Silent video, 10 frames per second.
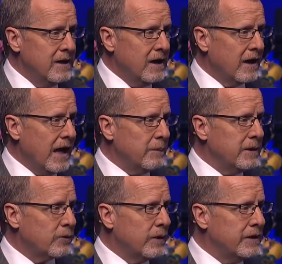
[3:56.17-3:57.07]
allow me
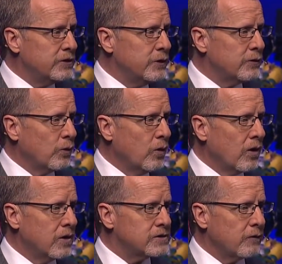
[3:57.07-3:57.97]
to read to you the
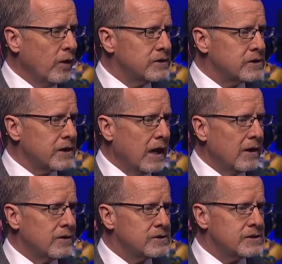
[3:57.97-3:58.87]
words of one
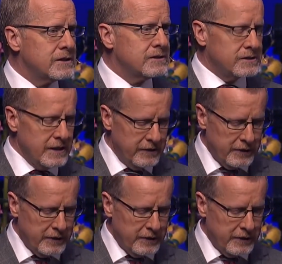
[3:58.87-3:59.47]
scholar, Sidney